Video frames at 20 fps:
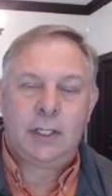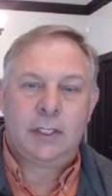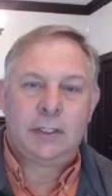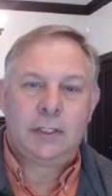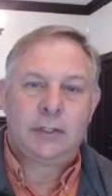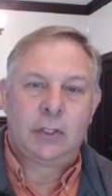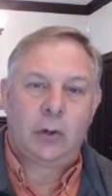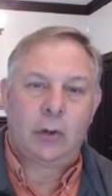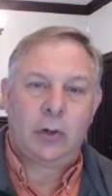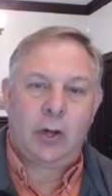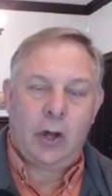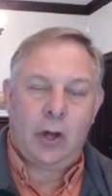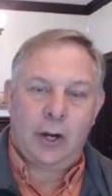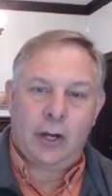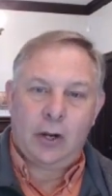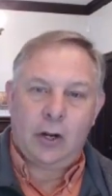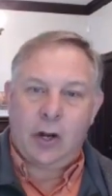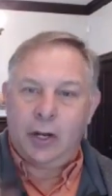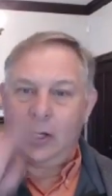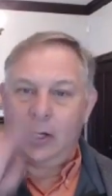So
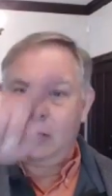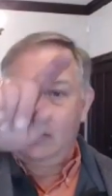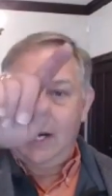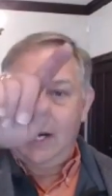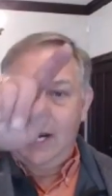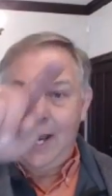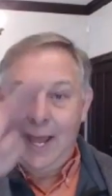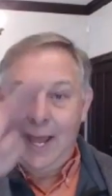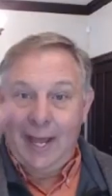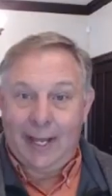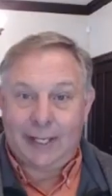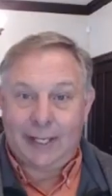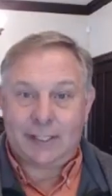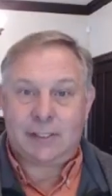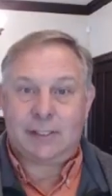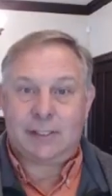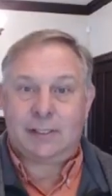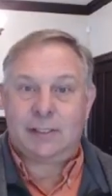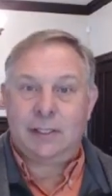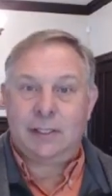on a great
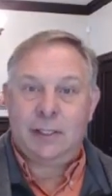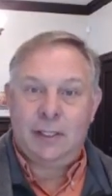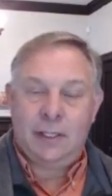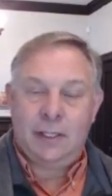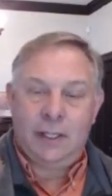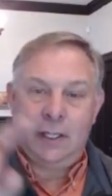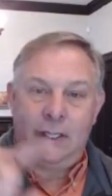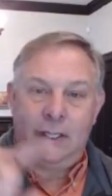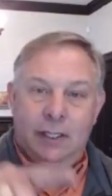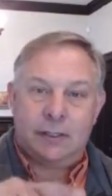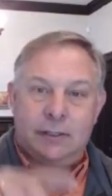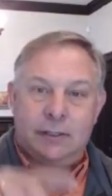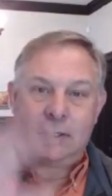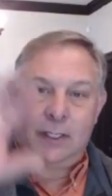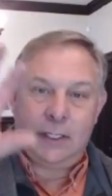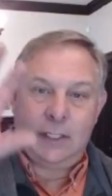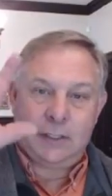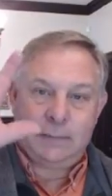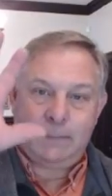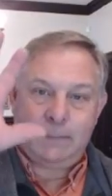X.
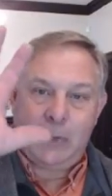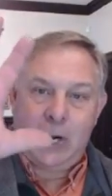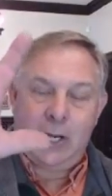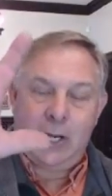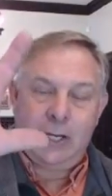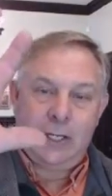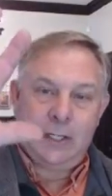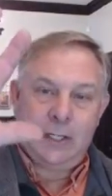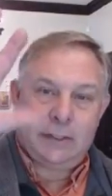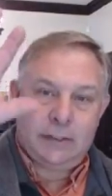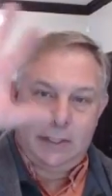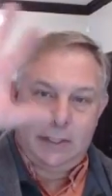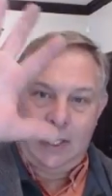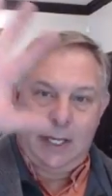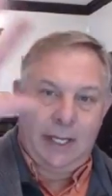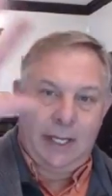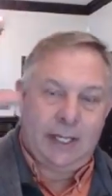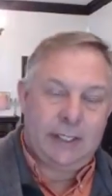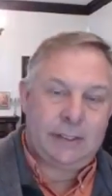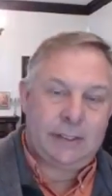His body, his
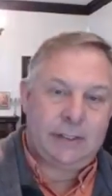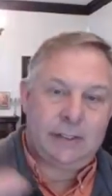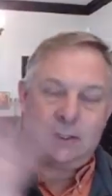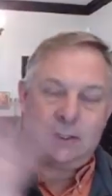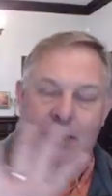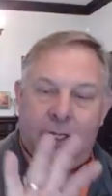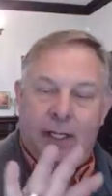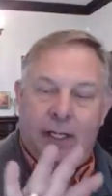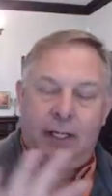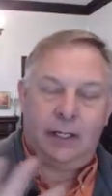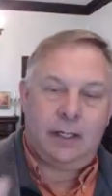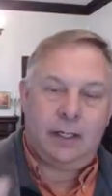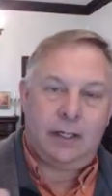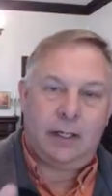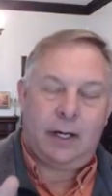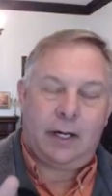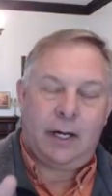hands and